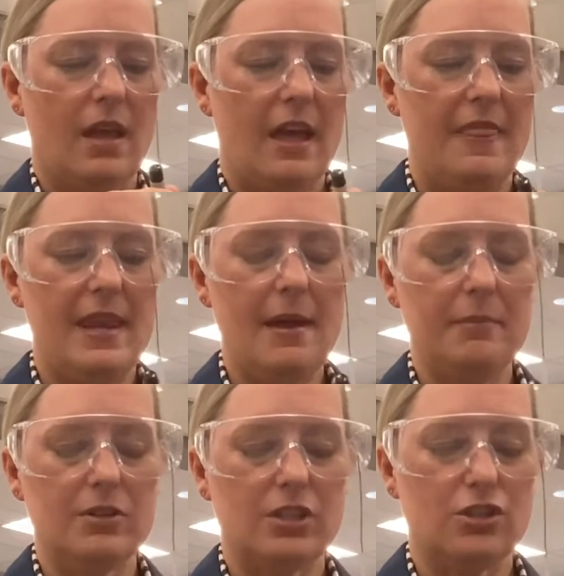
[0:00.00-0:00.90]
And the
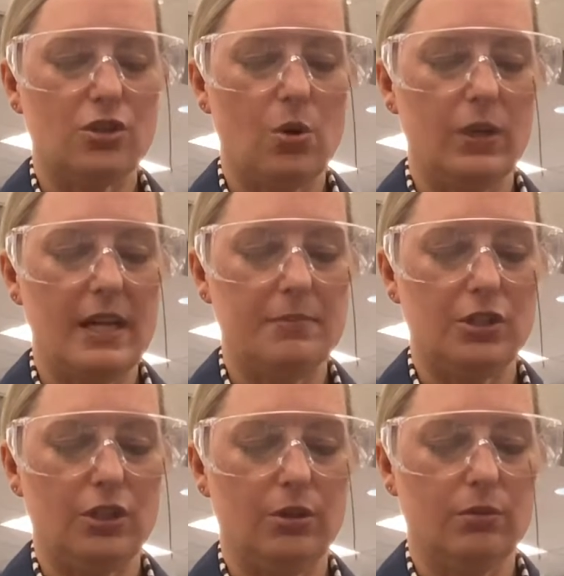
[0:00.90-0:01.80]
numbers is totally up
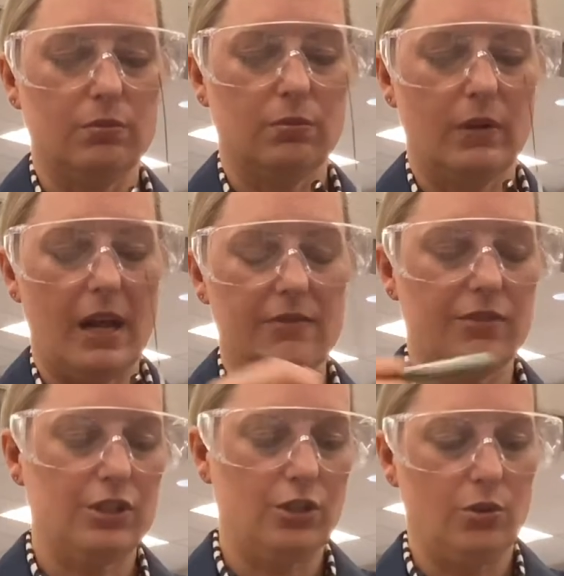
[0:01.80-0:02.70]
to you, whatever
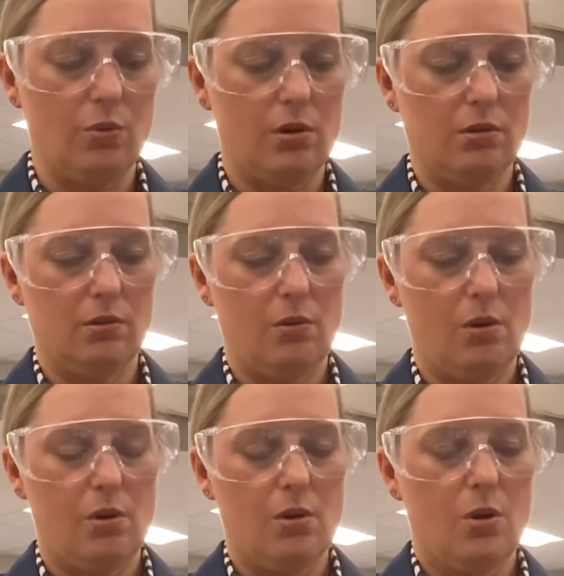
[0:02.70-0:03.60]
you
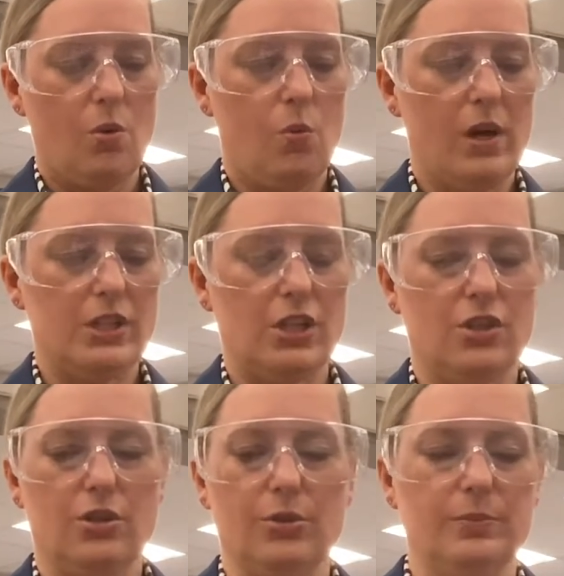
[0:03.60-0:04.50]
want to
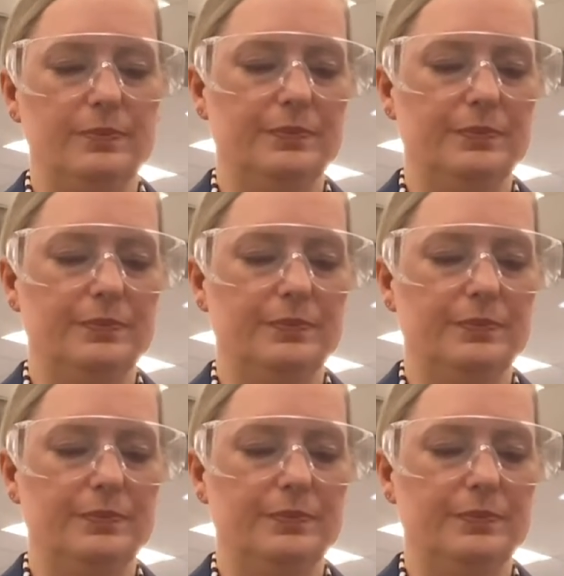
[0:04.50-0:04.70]
do.